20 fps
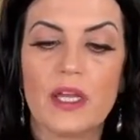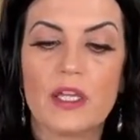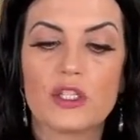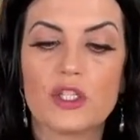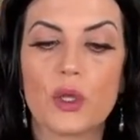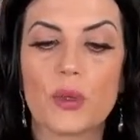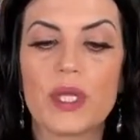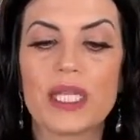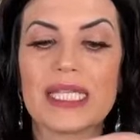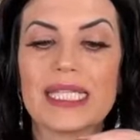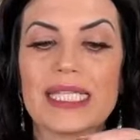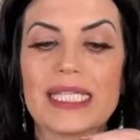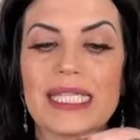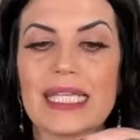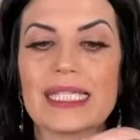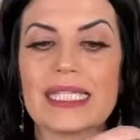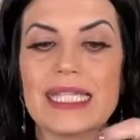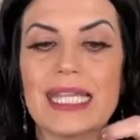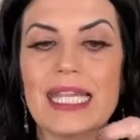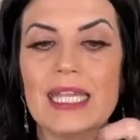So the
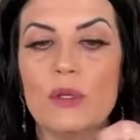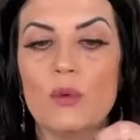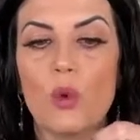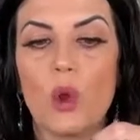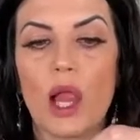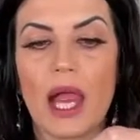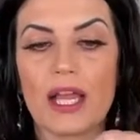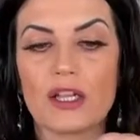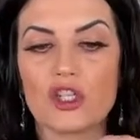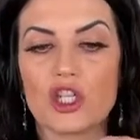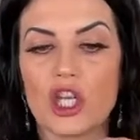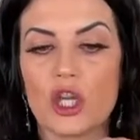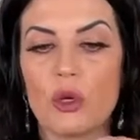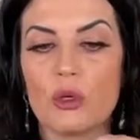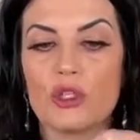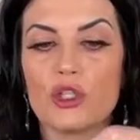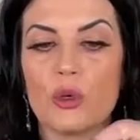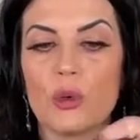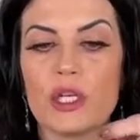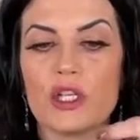16 will actually
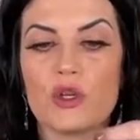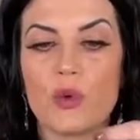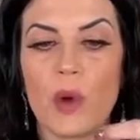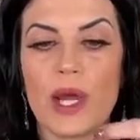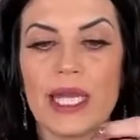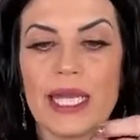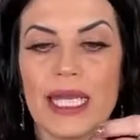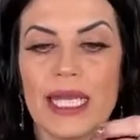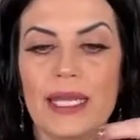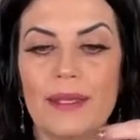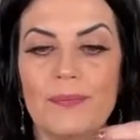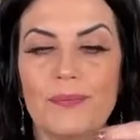go to a 20,